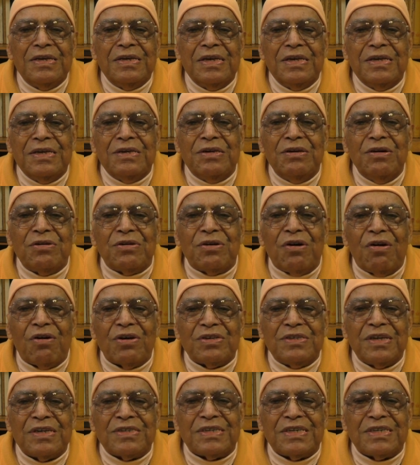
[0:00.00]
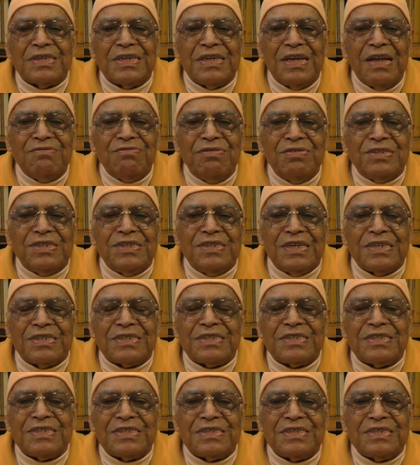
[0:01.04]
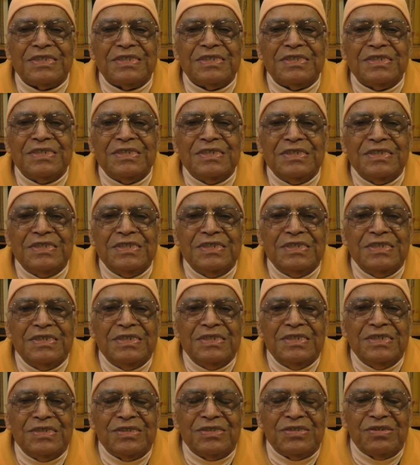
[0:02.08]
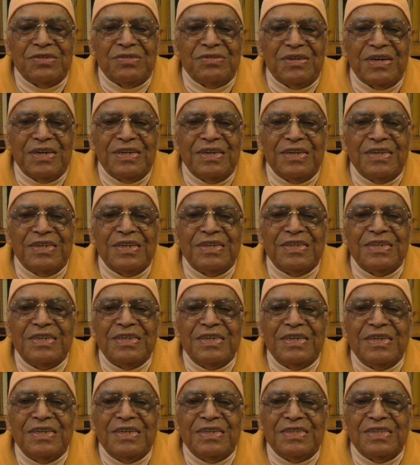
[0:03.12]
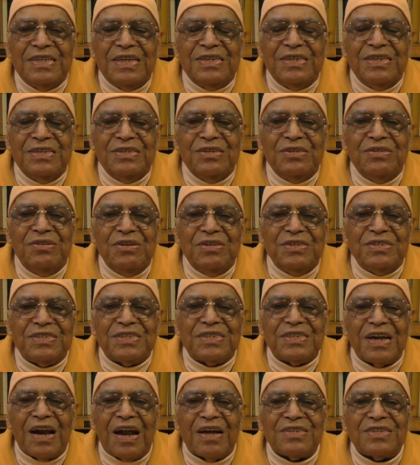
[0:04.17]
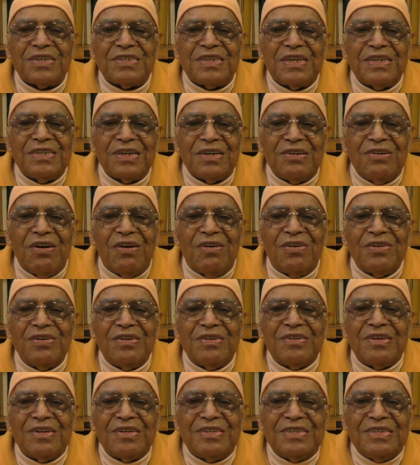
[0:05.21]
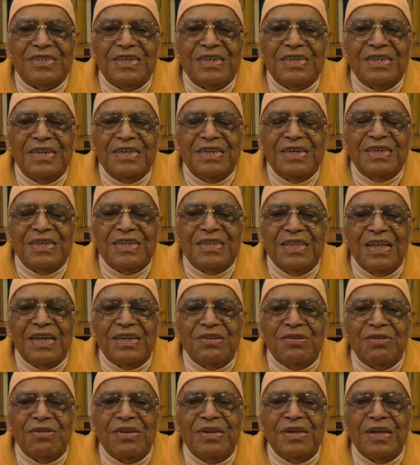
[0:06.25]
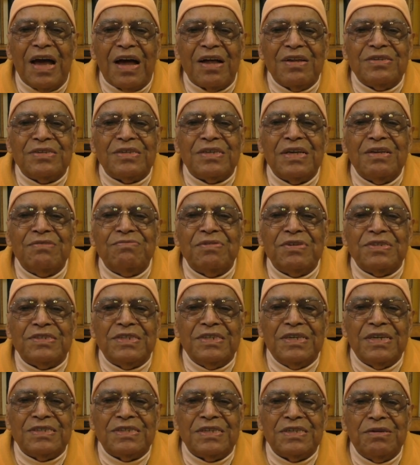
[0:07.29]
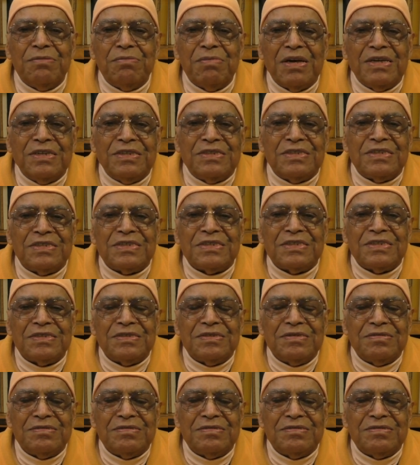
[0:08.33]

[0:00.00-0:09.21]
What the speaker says: Ego causes selfishness. So when that ego is crushed and gone, then only unselfishness remains.